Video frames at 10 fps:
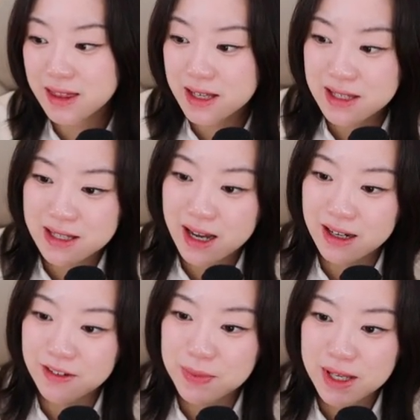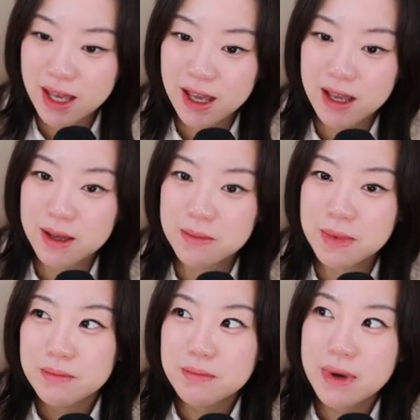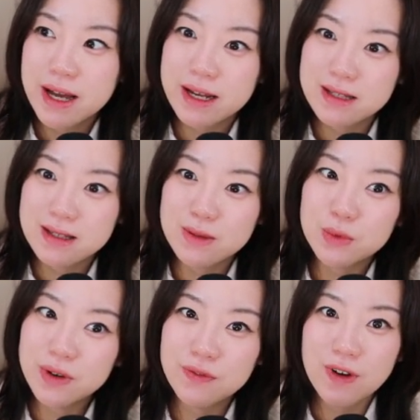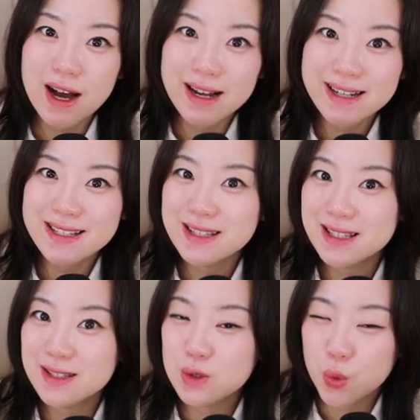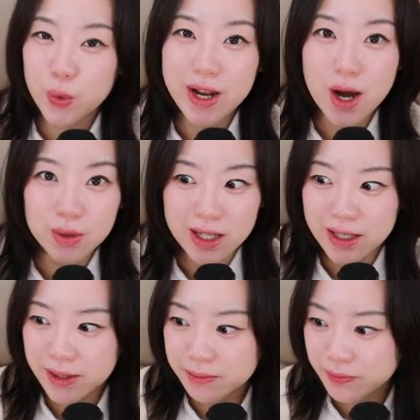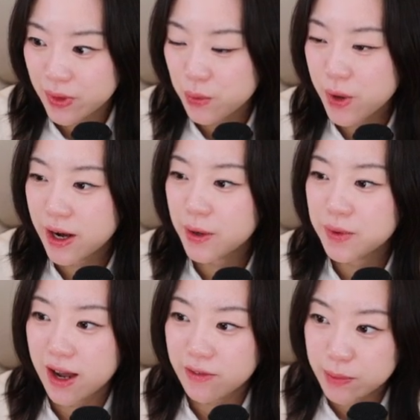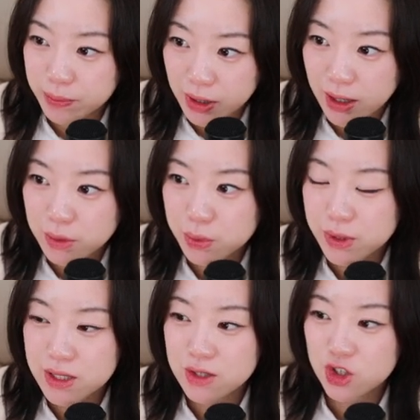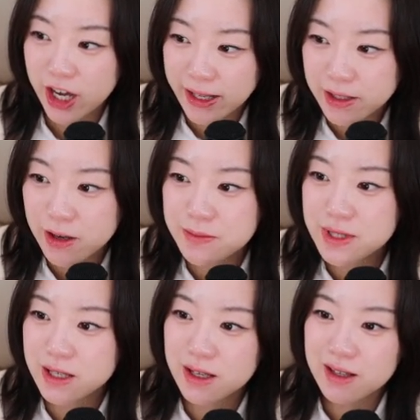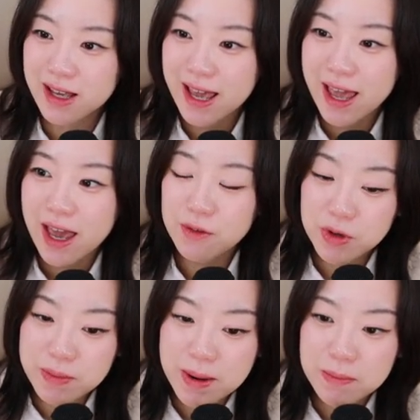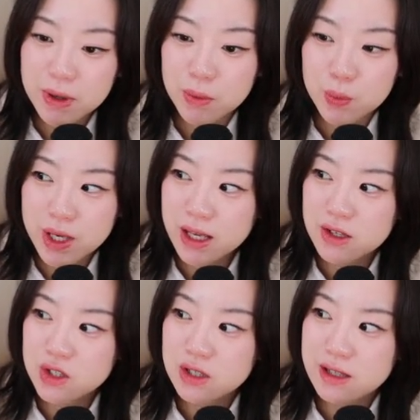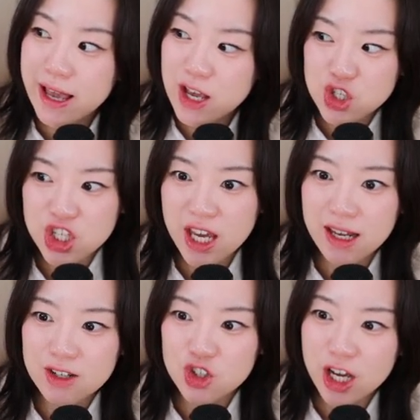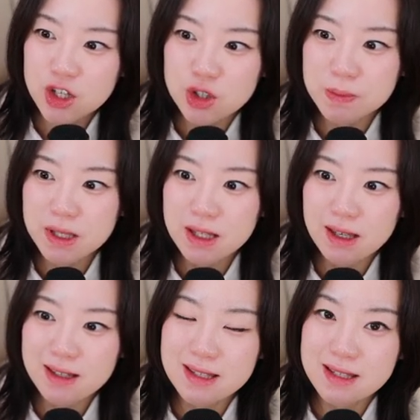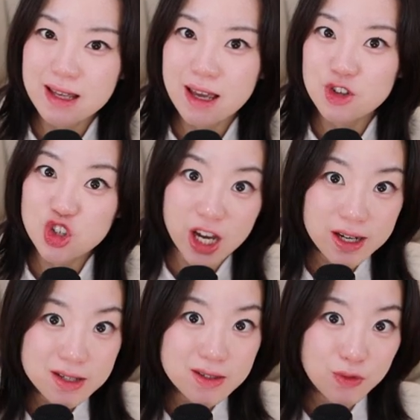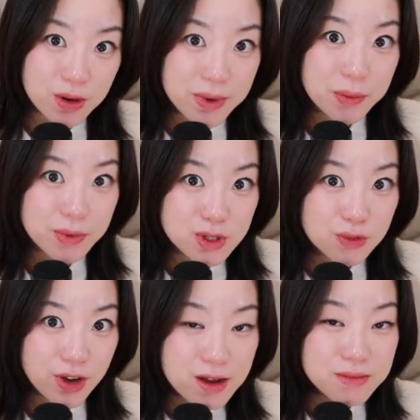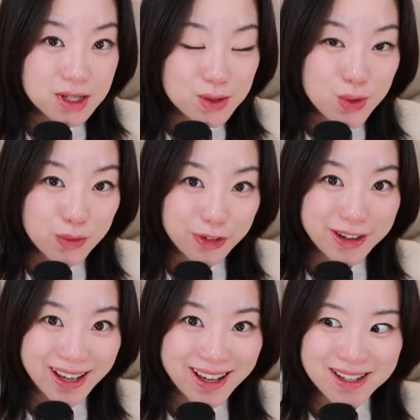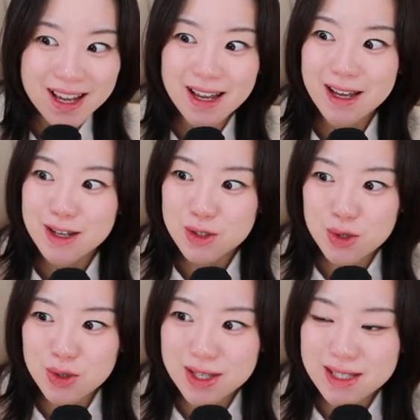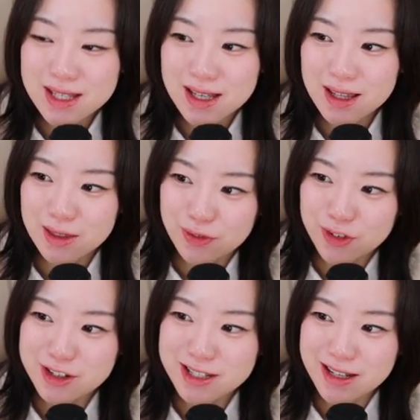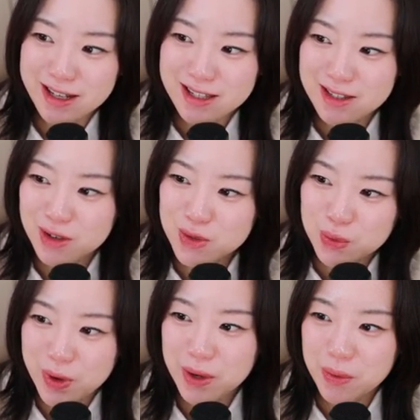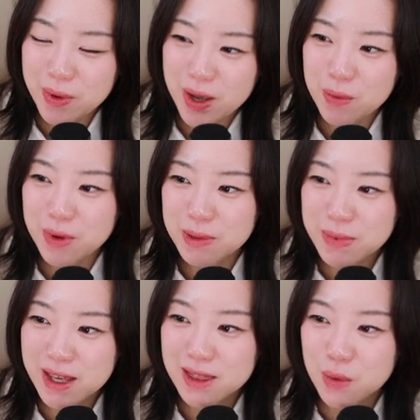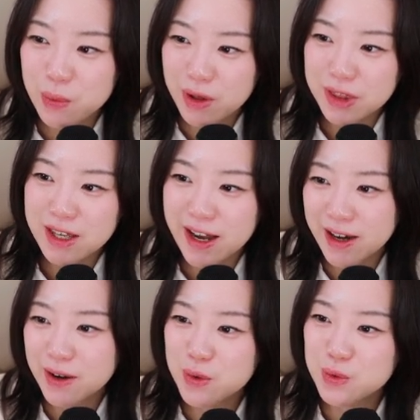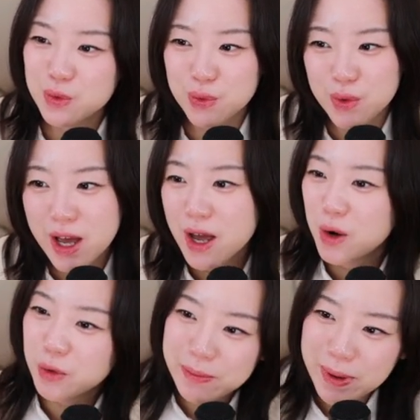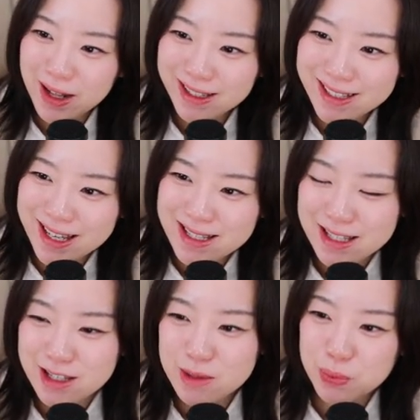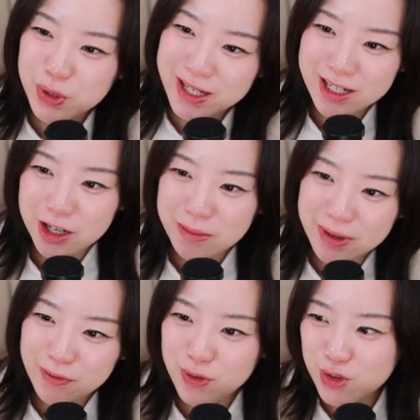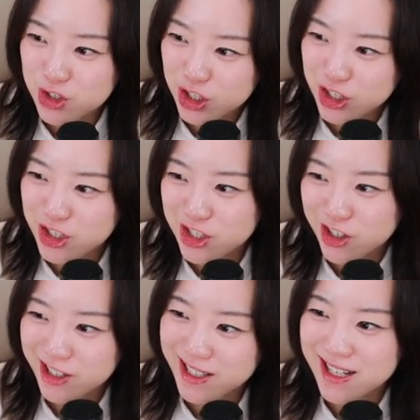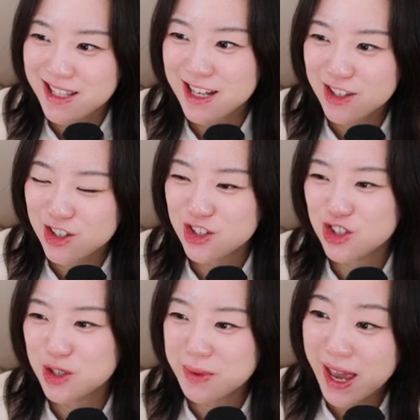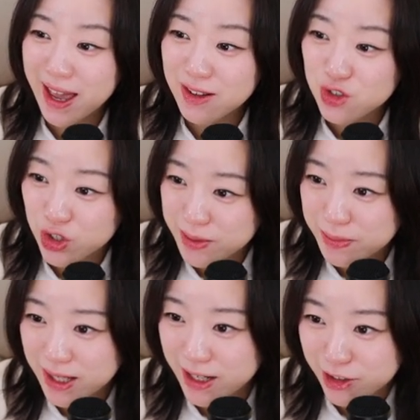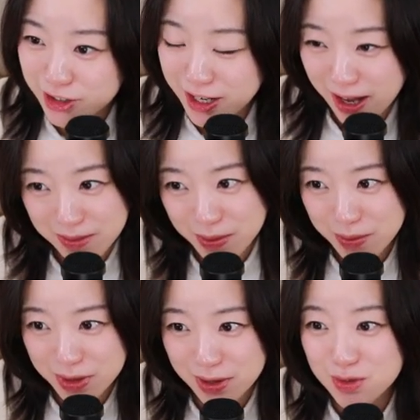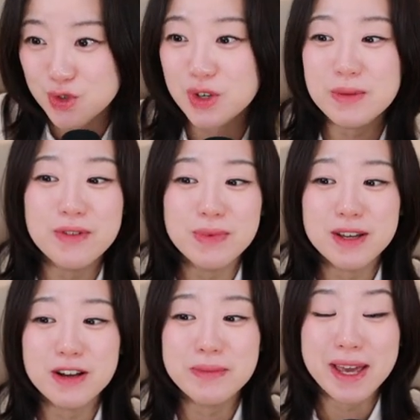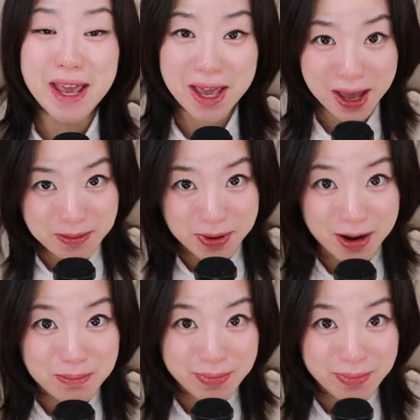this kind of became my revised story outline, where we have the plot twist. Chad comes in, and remember, we educated ChatGPT into saying Chad is from a rich family, don't forget. So you can see that the first line starts right away with being the wealthy heir who rebelled against his predetermined future, started internship at Dreambeat Entertainment with the dream of becoming a K-pop